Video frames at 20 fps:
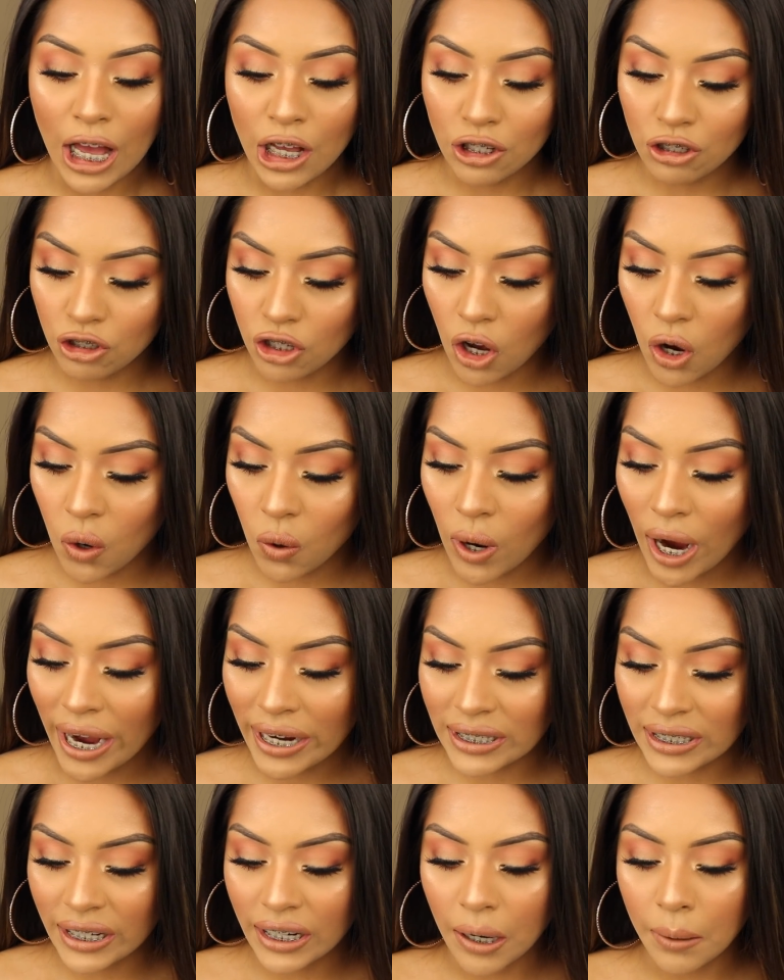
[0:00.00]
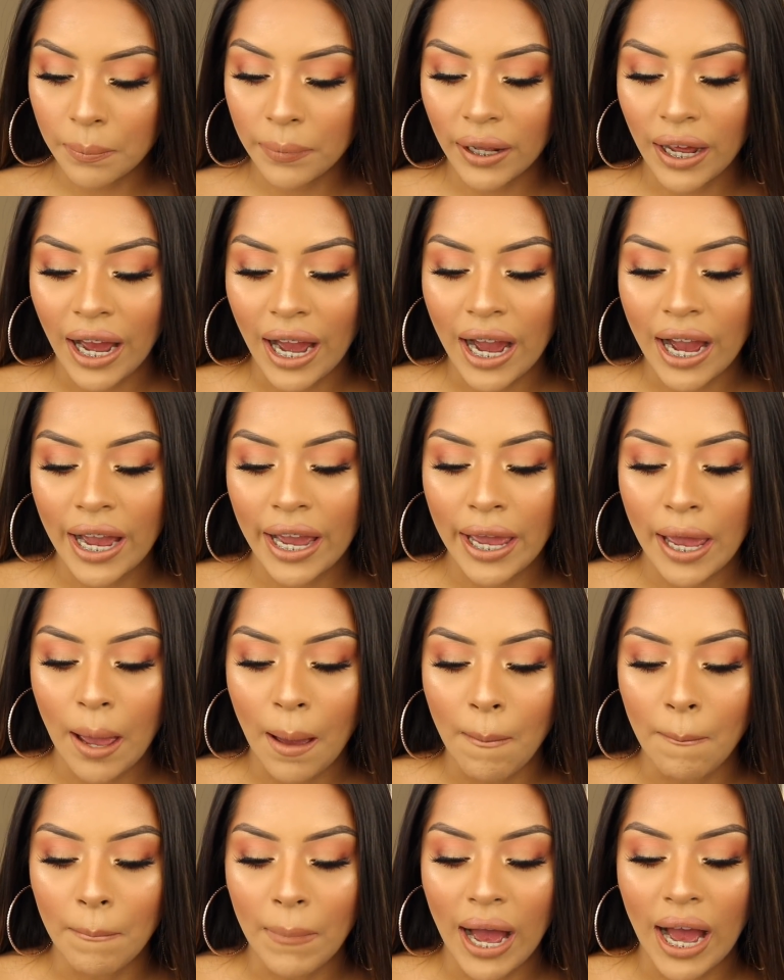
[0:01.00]
So I did apply
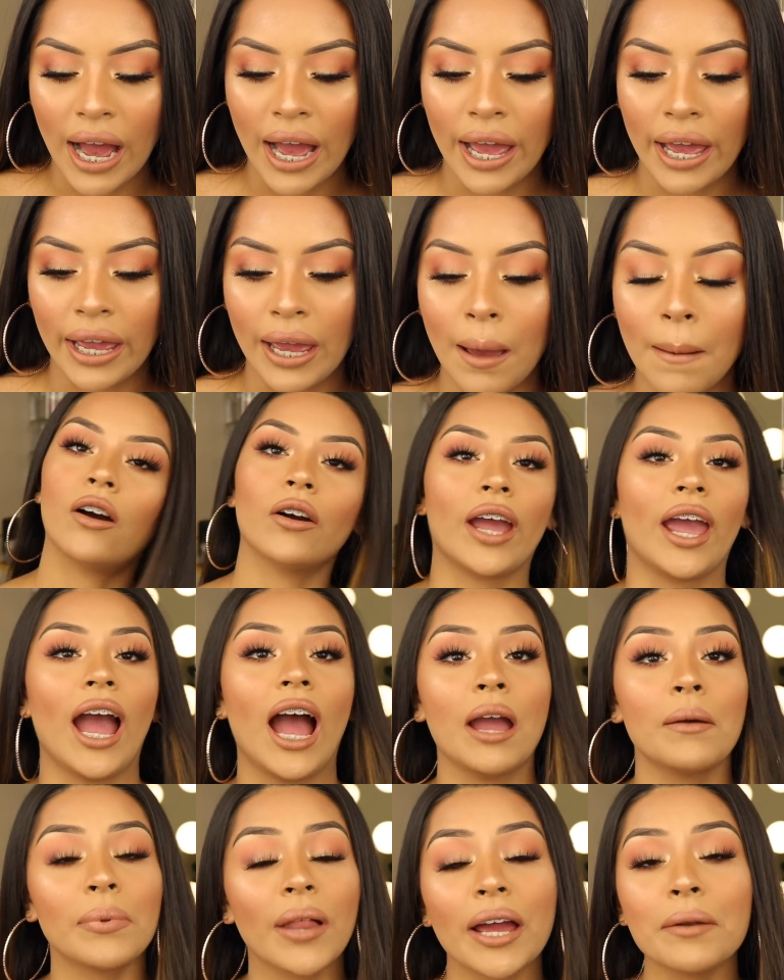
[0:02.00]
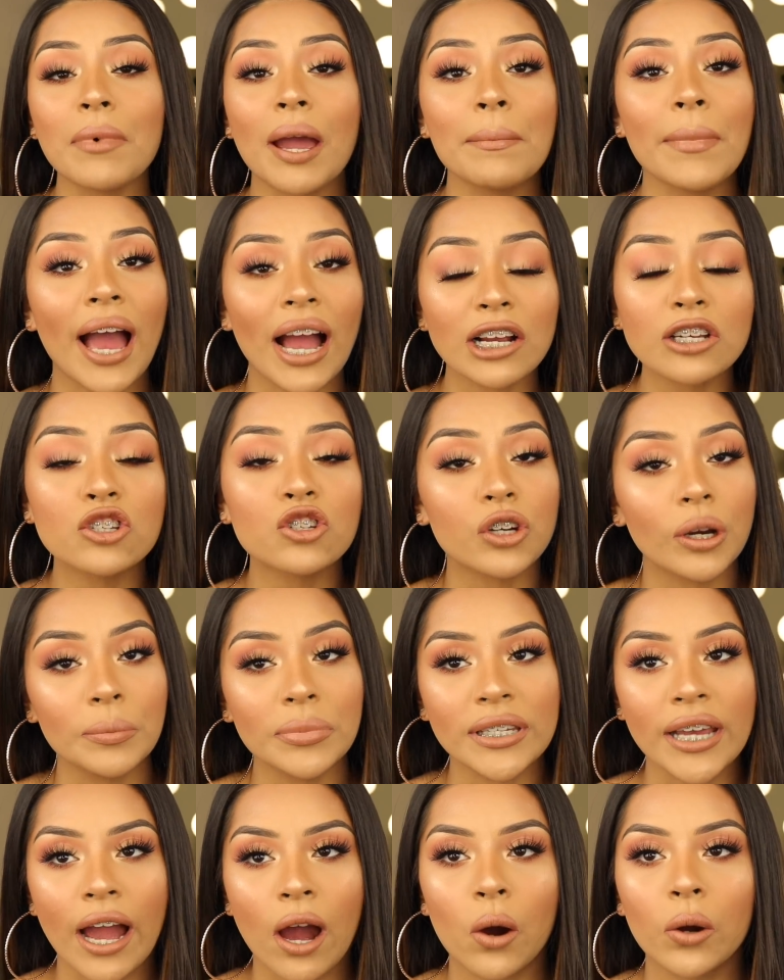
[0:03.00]
my, I applied my MAC
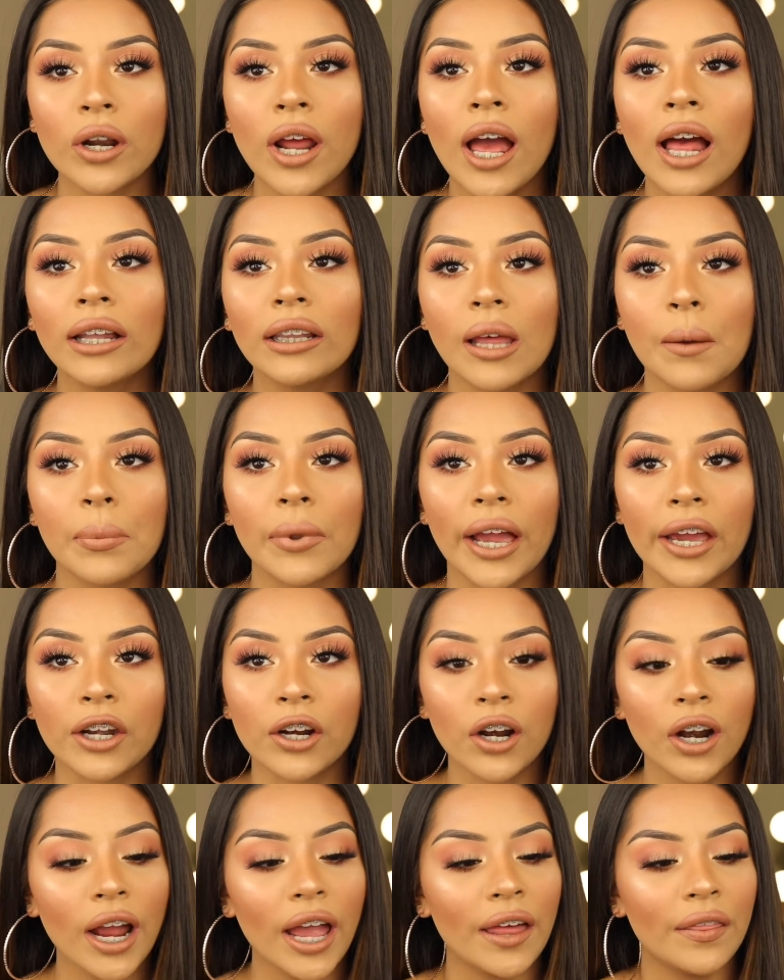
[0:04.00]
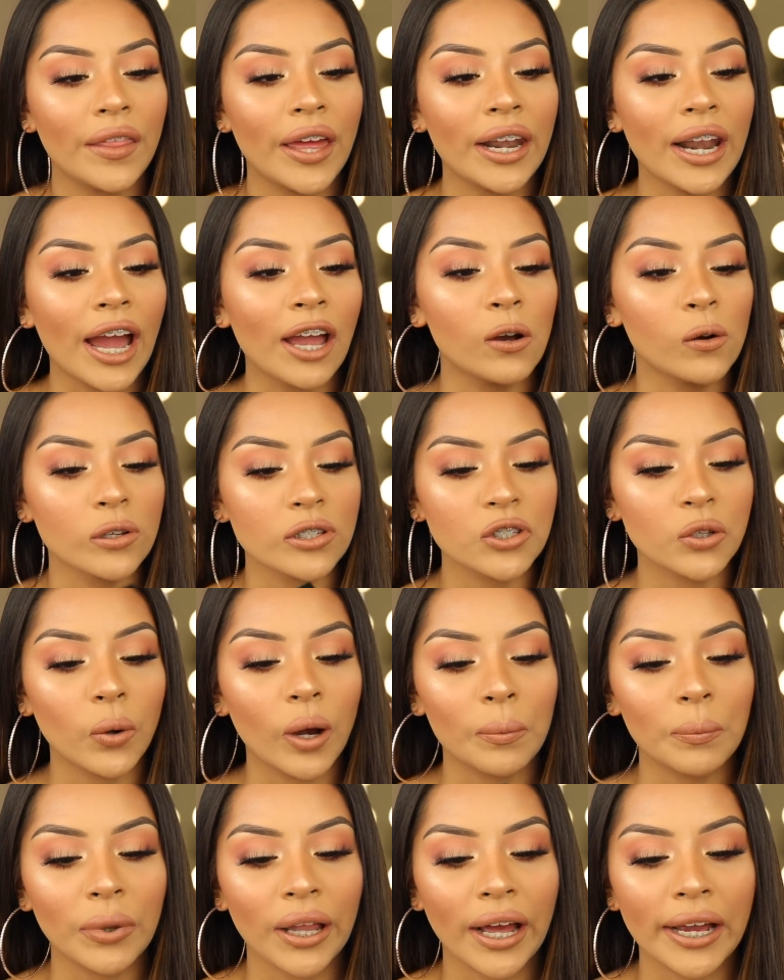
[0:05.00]
Strip Down lip liner, and then I also
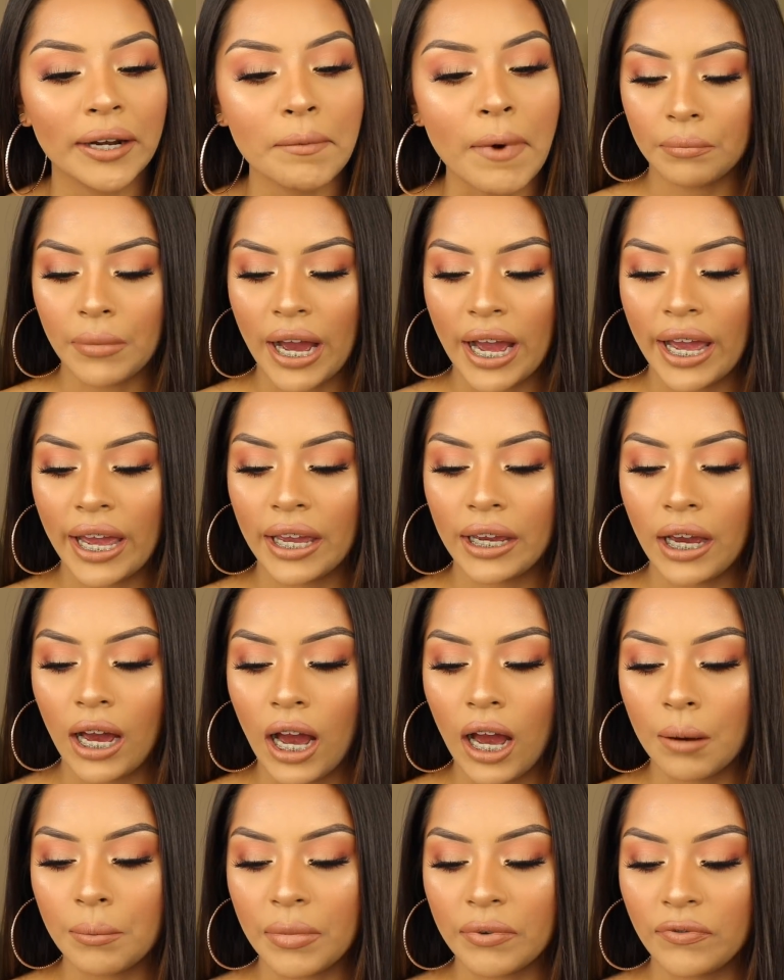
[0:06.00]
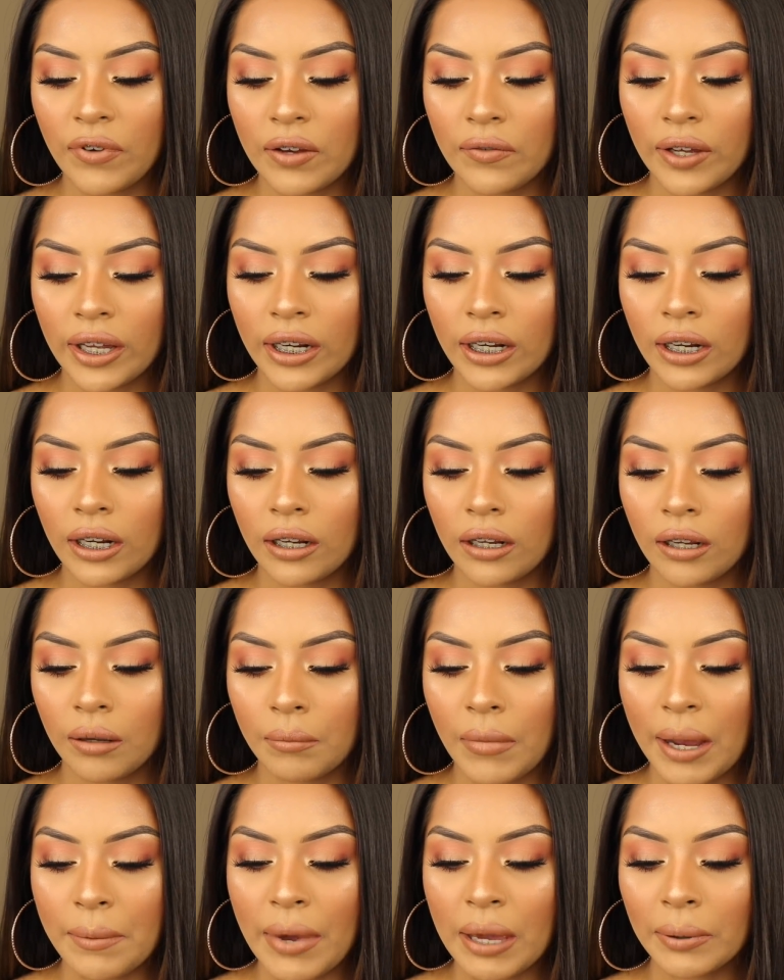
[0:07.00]
applied my
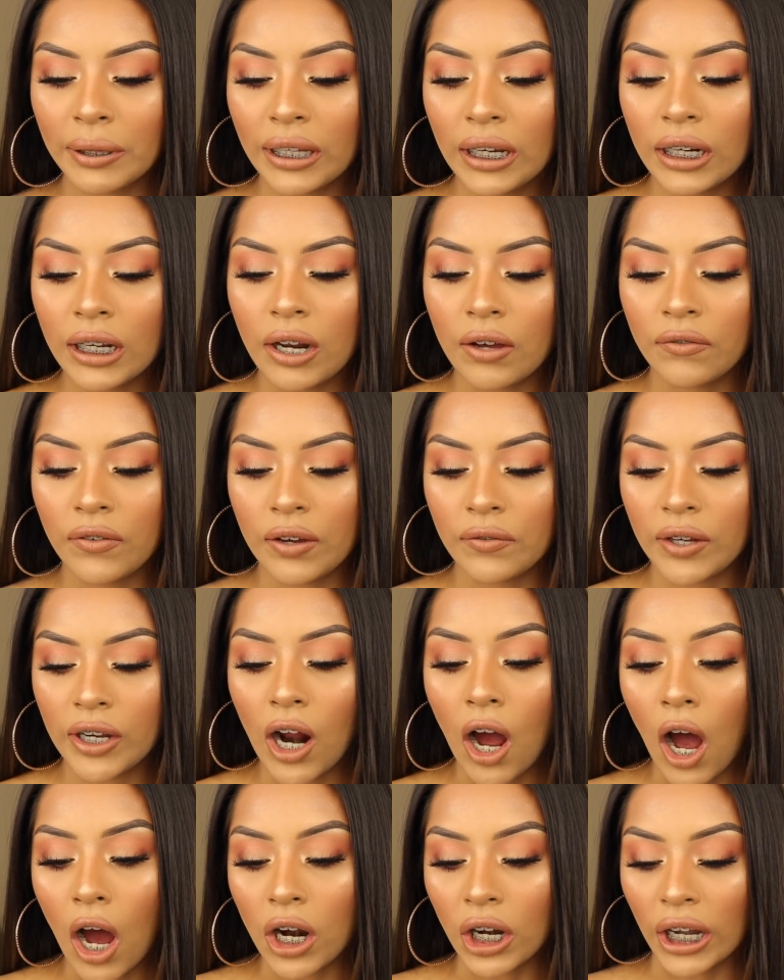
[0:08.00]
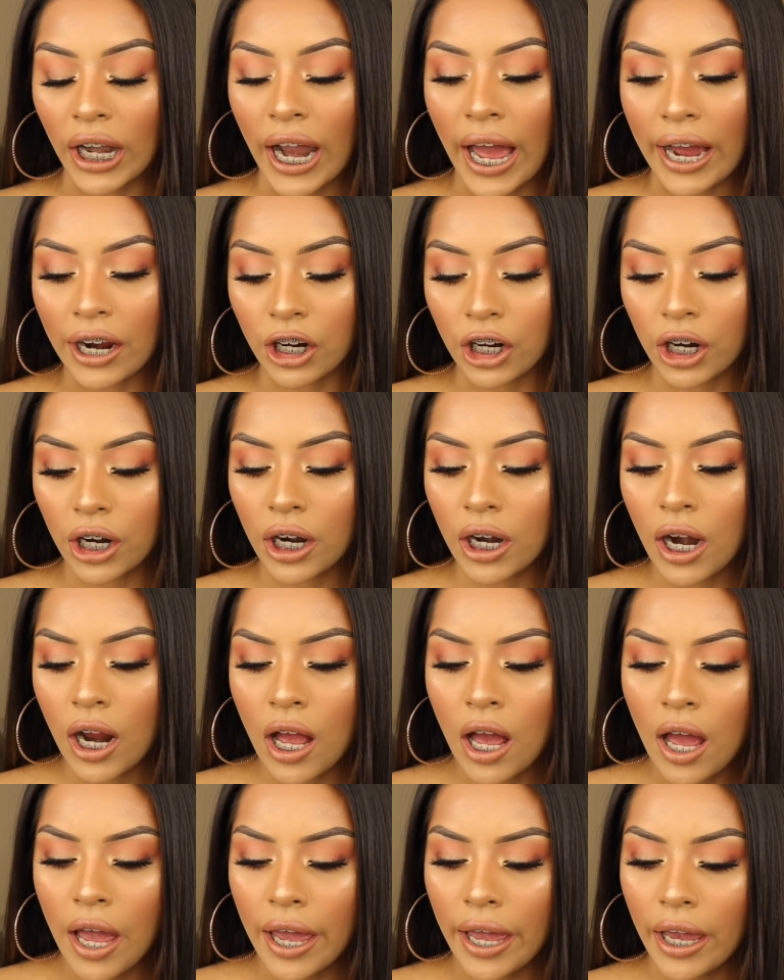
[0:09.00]
Maybelline Vivid Hot Lacquer
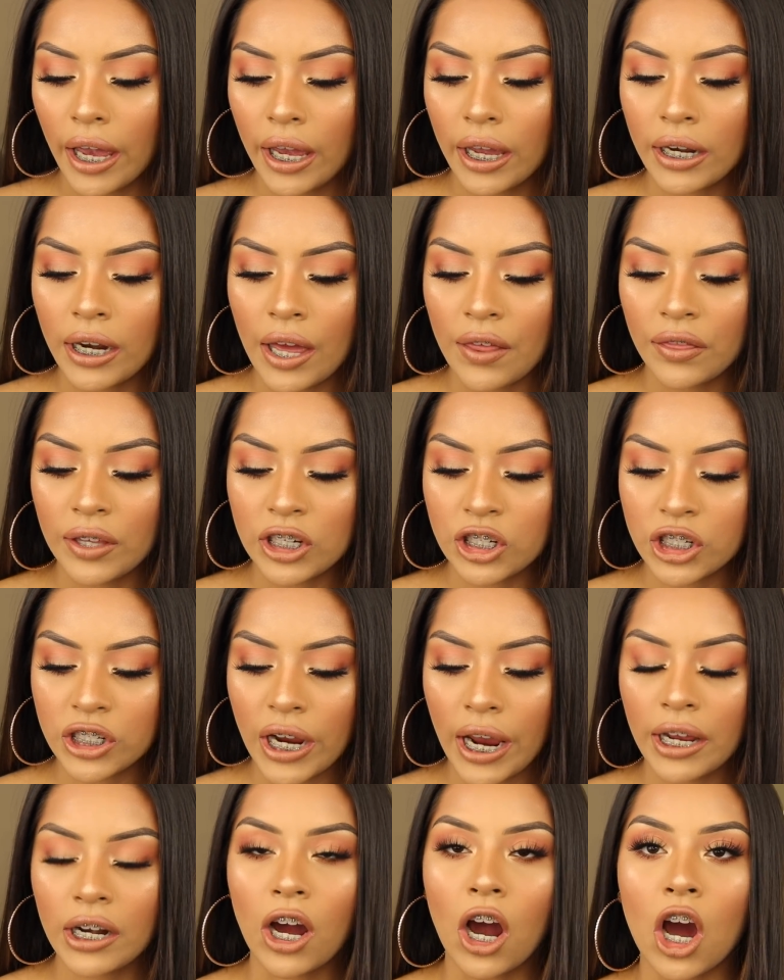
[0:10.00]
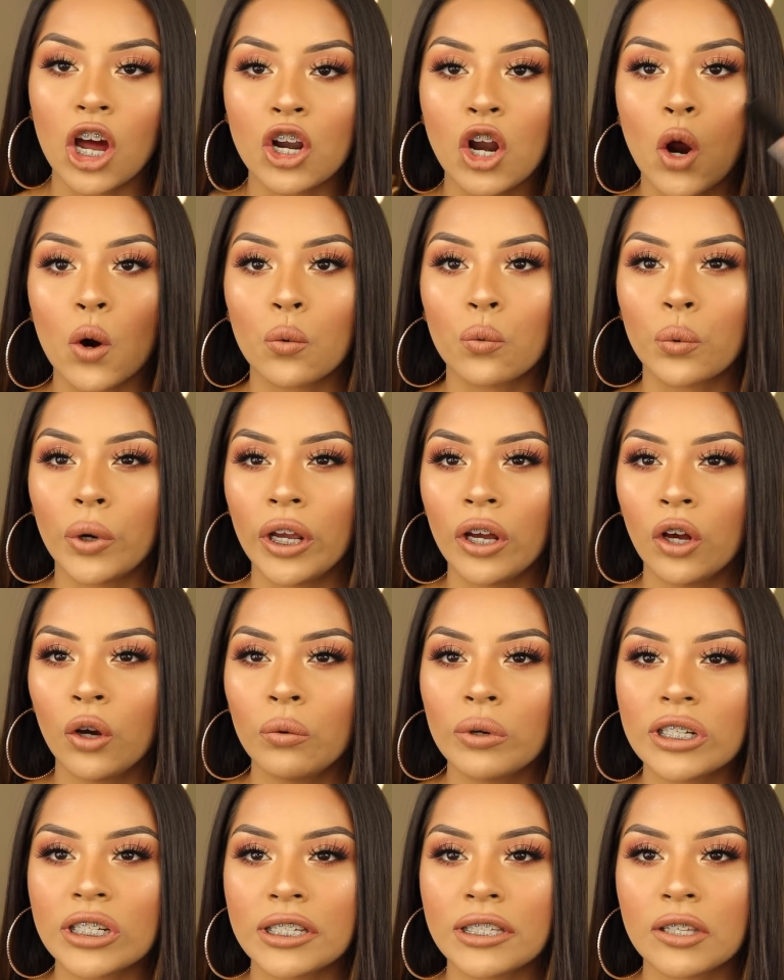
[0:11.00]
in the shade
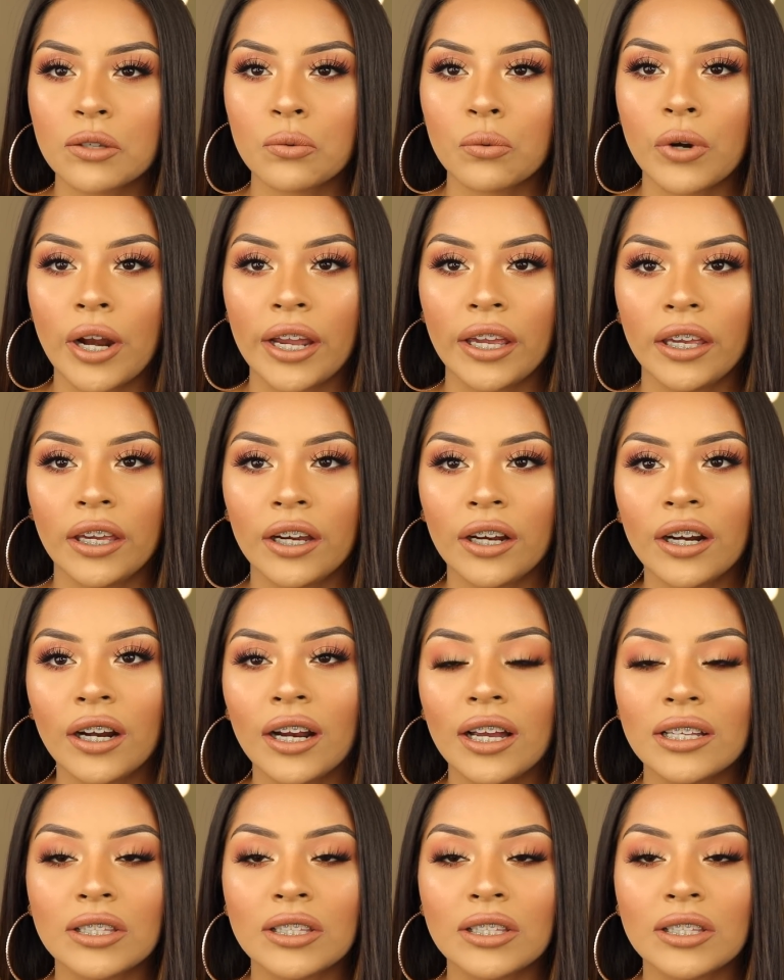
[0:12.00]
Unreal, which is this one right here.